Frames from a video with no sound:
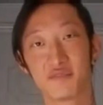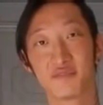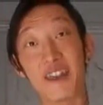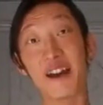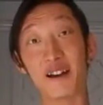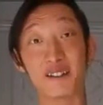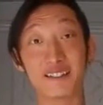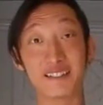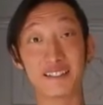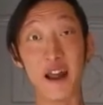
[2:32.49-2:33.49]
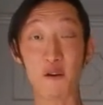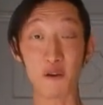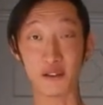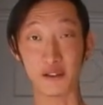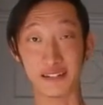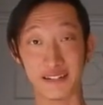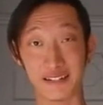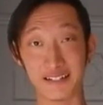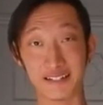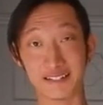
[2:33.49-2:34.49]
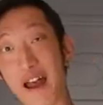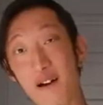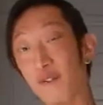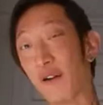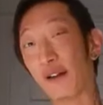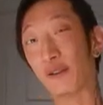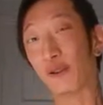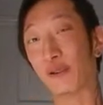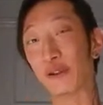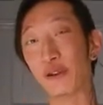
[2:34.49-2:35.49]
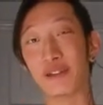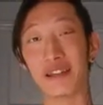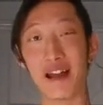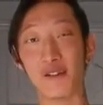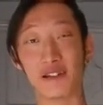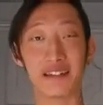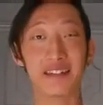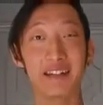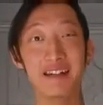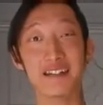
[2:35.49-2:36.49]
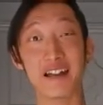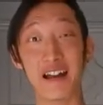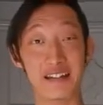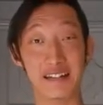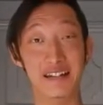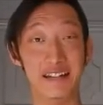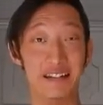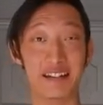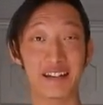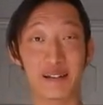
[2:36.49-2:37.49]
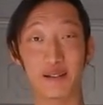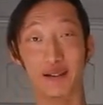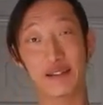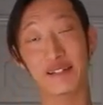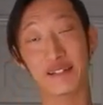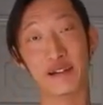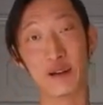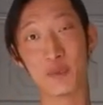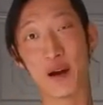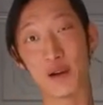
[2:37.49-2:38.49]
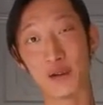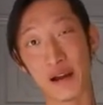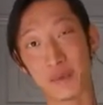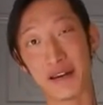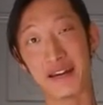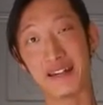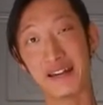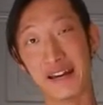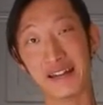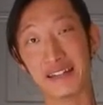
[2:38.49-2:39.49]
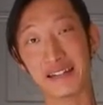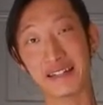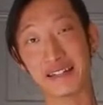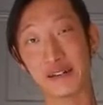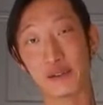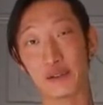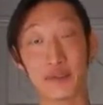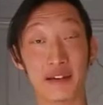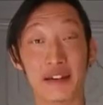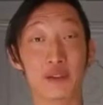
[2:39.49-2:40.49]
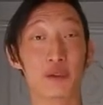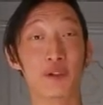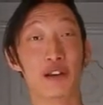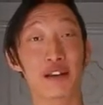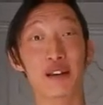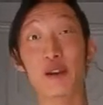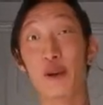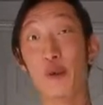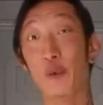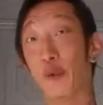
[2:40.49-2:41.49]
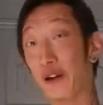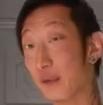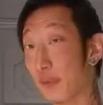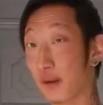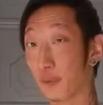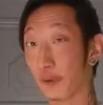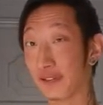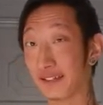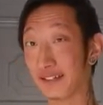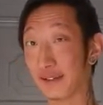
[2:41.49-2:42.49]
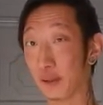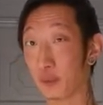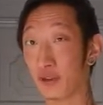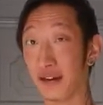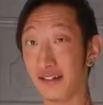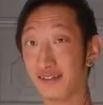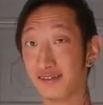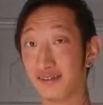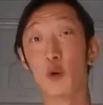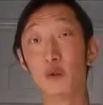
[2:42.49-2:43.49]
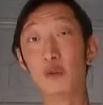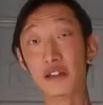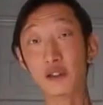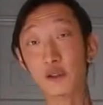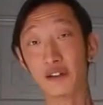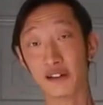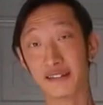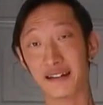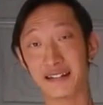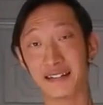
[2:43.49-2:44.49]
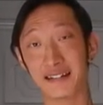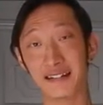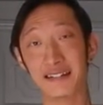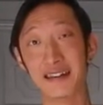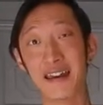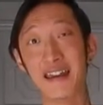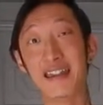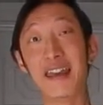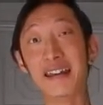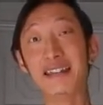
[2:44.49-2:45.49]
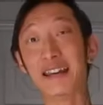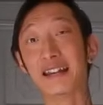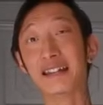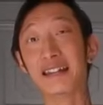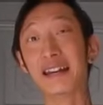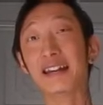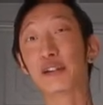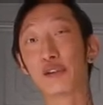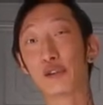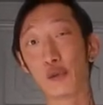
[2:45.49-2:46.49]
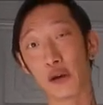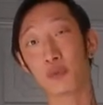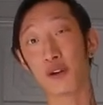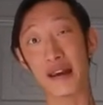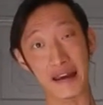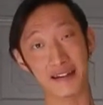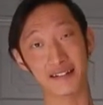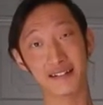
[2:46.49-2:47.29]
There, now what do you think? Now if I told you that I was 19, the lead singer in a punk rock band, atheist and extremely introverted, would it make more sense to your brain? When we use our senses, they send signals to our brain.